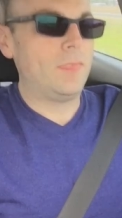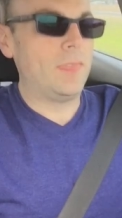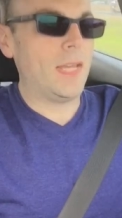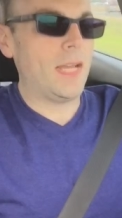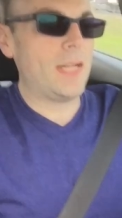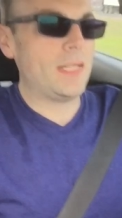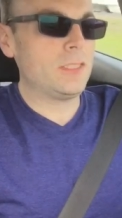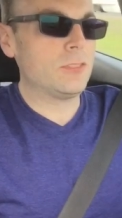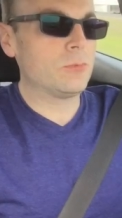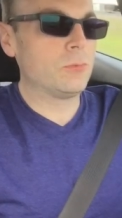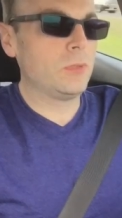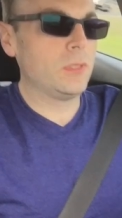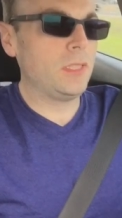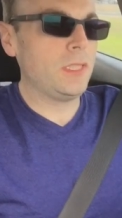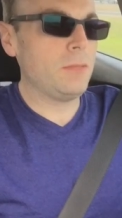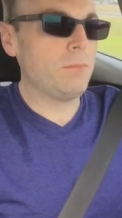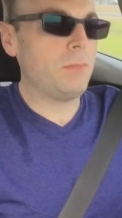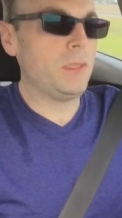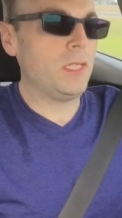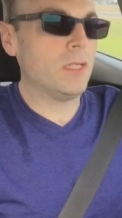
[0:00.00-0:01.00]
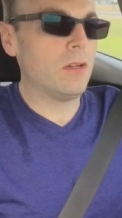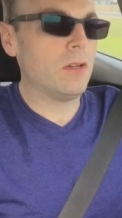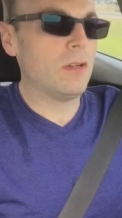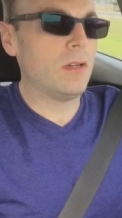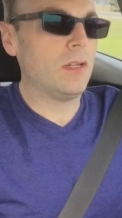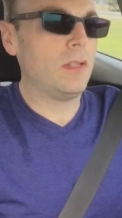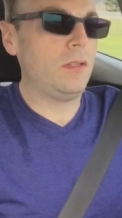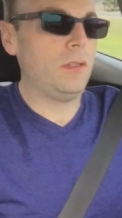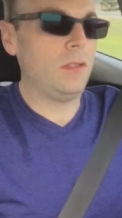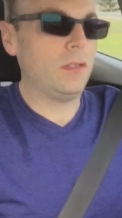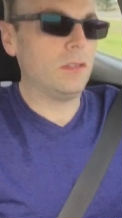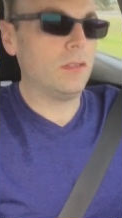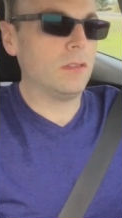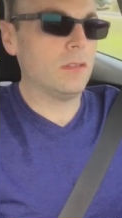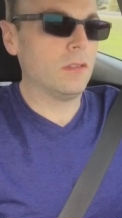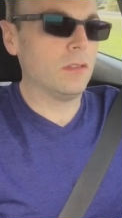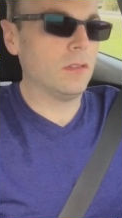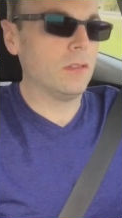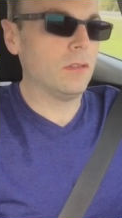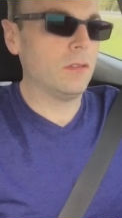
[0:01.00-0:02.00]
That's really beyond
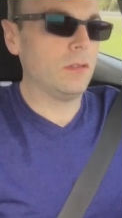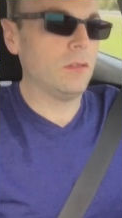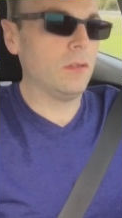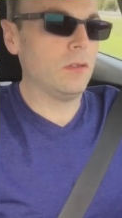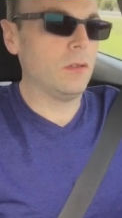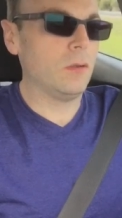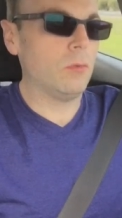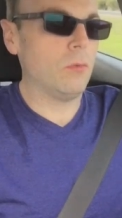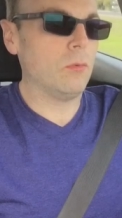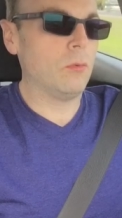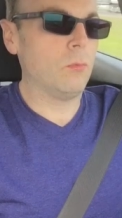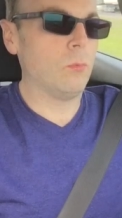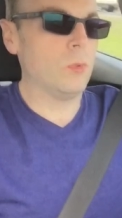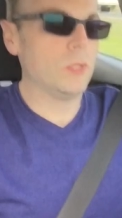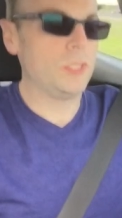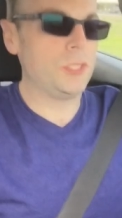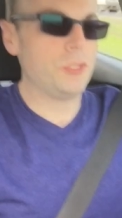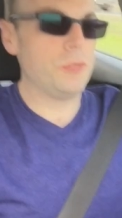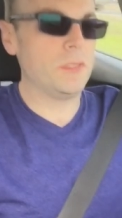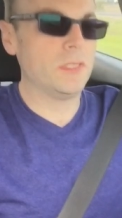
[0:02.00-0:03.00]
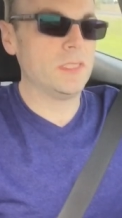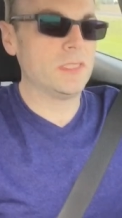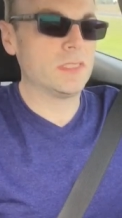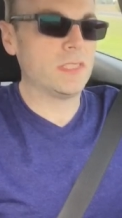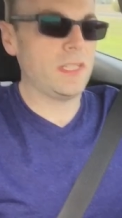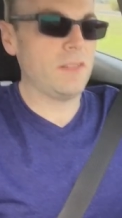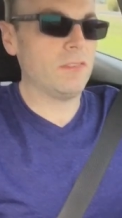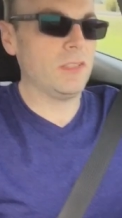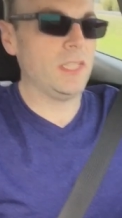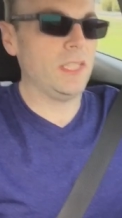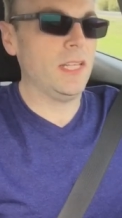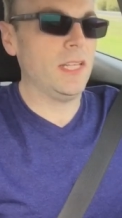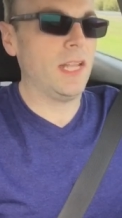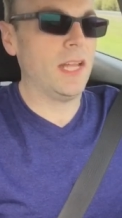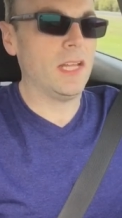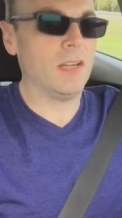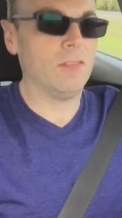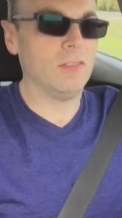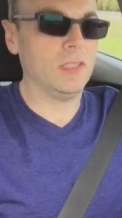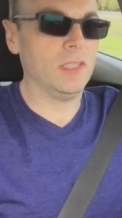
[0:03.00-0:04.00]
what you can safely get
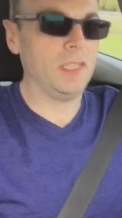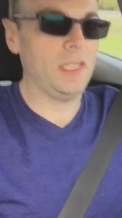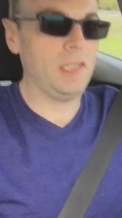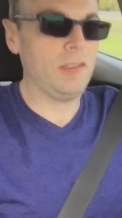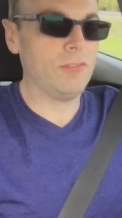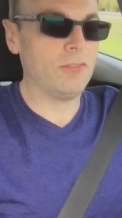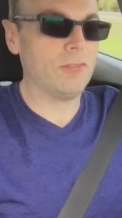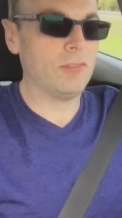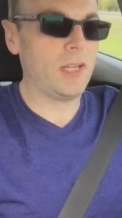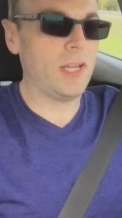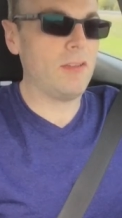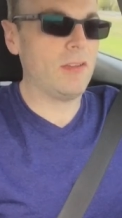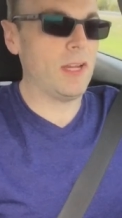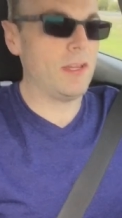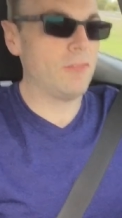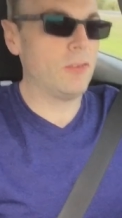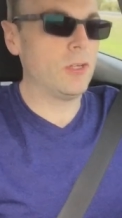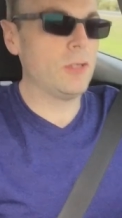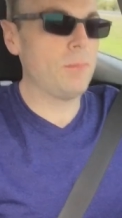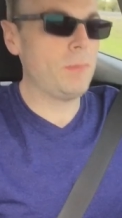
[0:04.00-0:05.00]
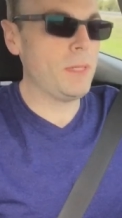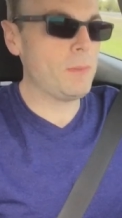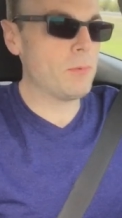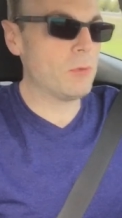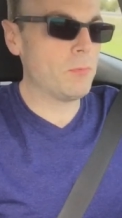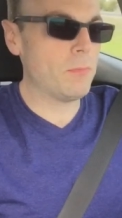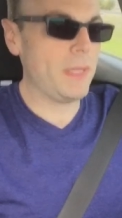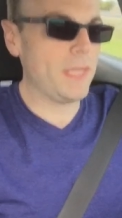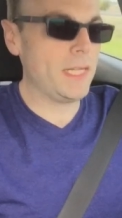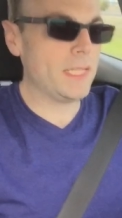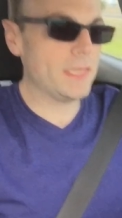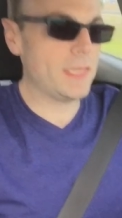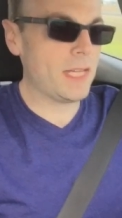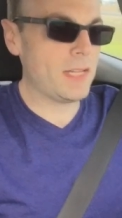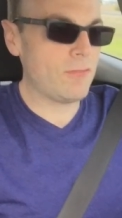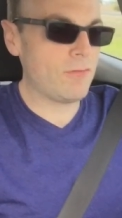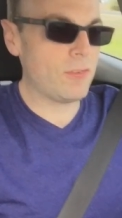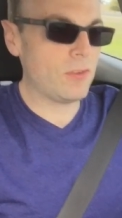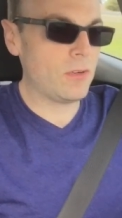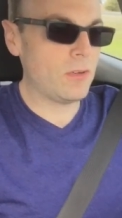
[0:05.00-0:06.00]
out of a Leaf. I've heard people make it
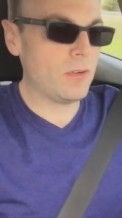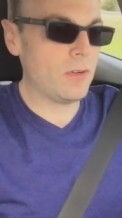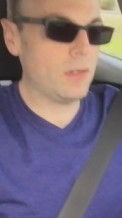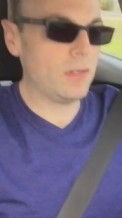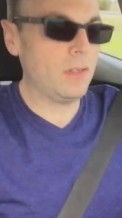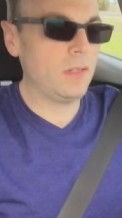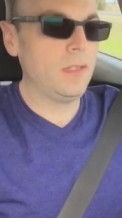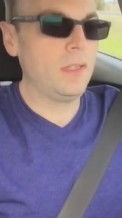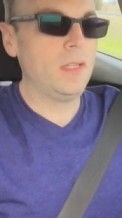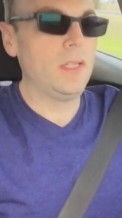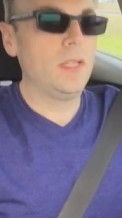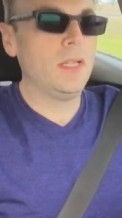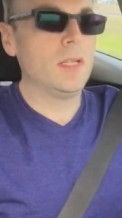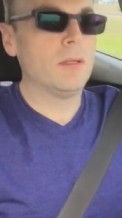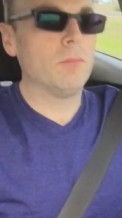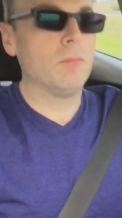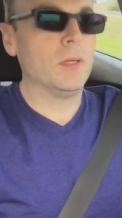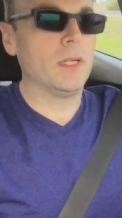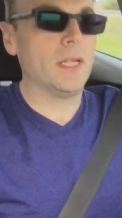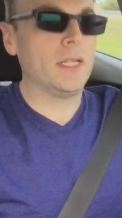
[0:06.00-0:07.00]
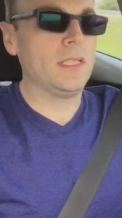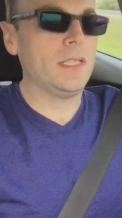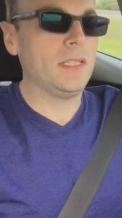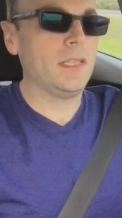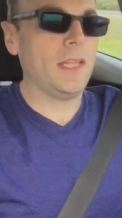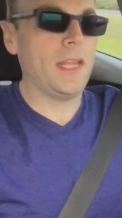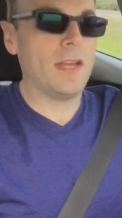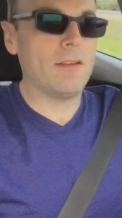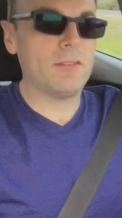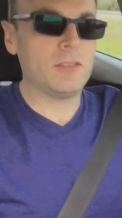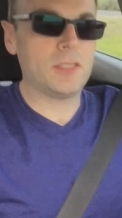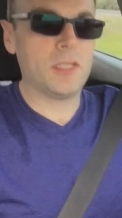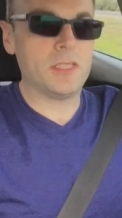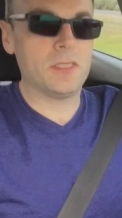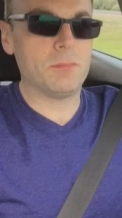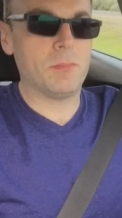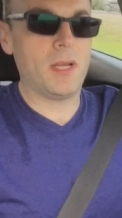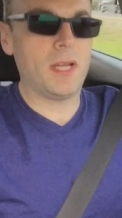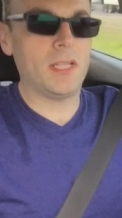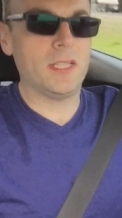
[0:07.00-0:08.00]
that far, but I think the
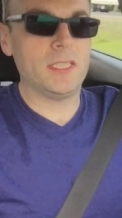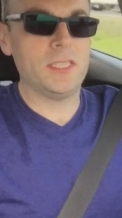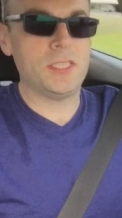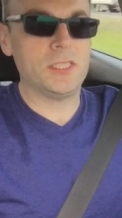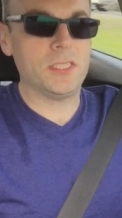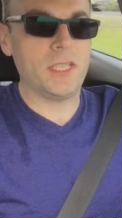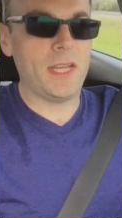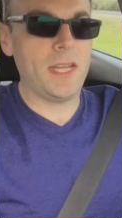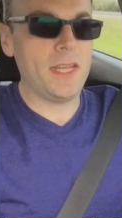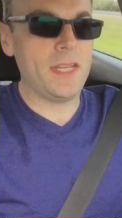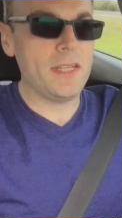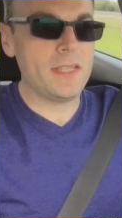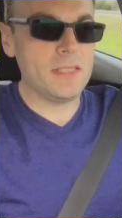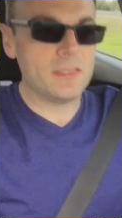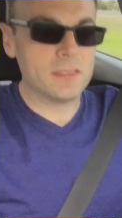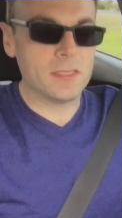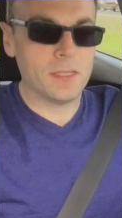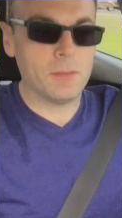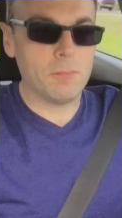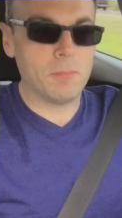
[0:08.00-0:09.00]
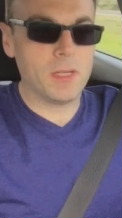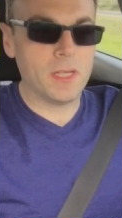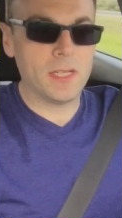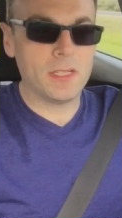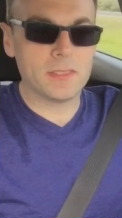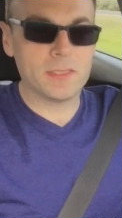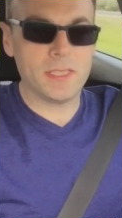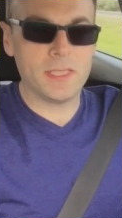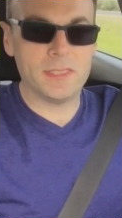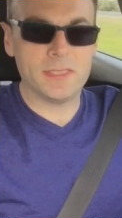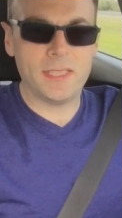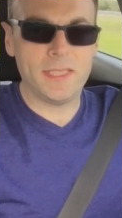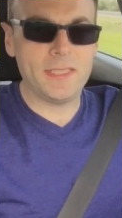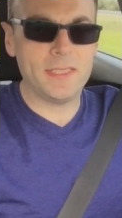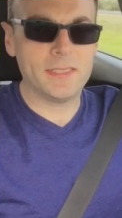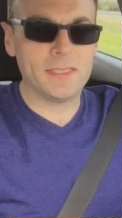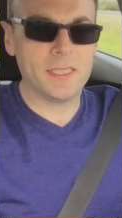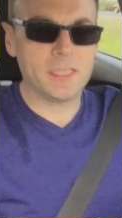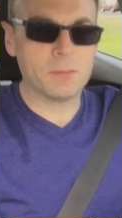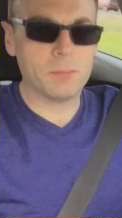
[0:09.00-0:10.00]
advertised mileage is 80 some miles. I think it's
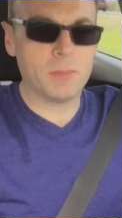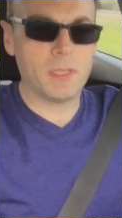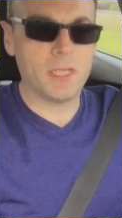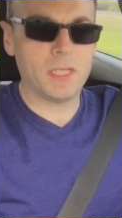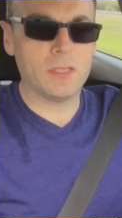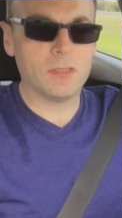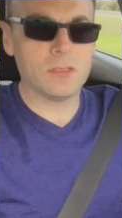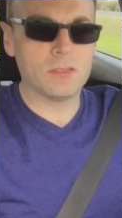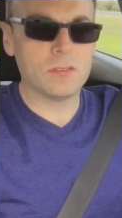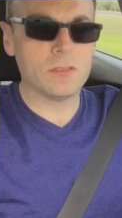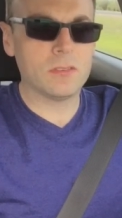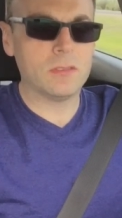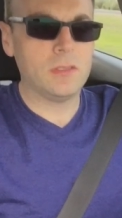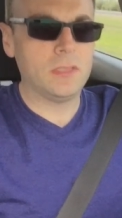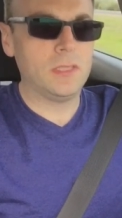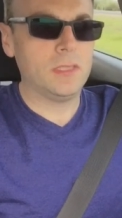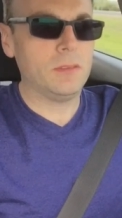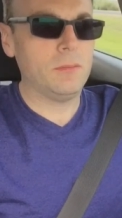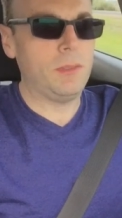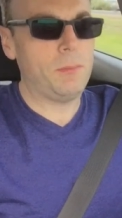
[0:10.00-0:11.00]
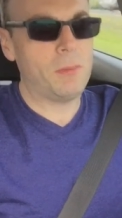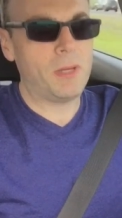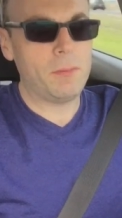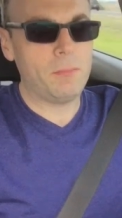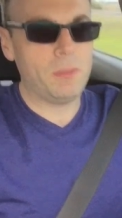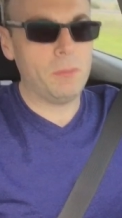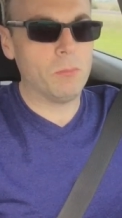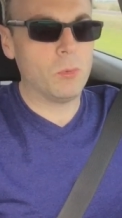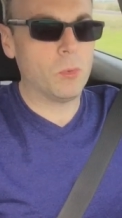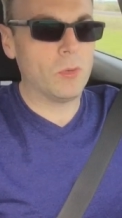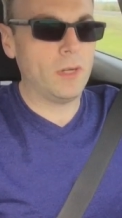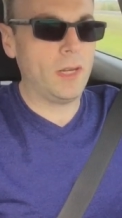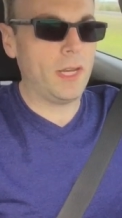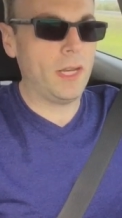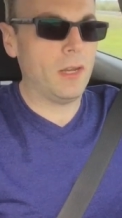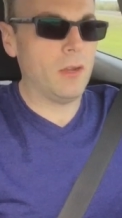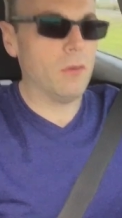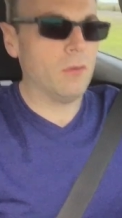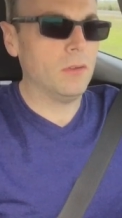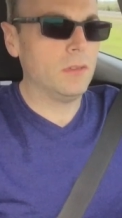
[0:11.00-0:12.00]
86 miles. It might be more
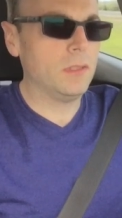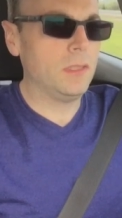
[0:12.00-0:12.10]
now.